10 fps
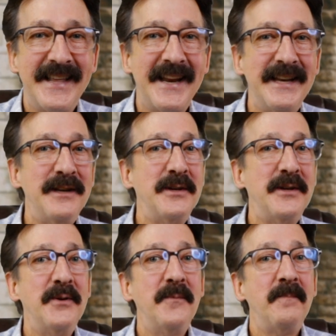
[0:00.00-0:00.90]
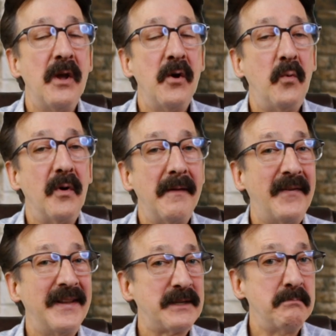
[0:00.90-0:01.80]
that I need to do. Where
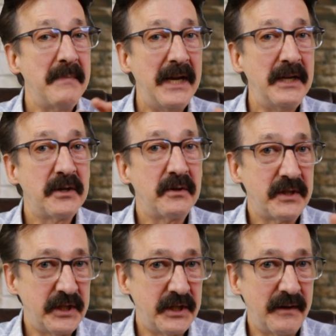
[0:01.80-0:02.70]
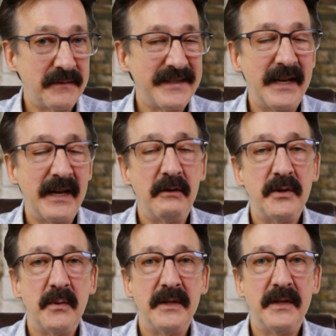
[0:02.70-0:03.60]
if it's major shifts, then I'll
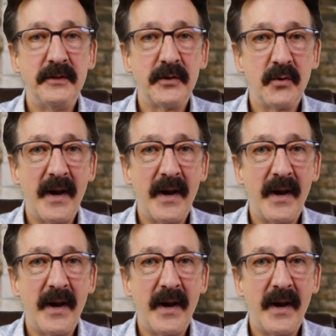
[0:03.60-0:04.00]
do a digital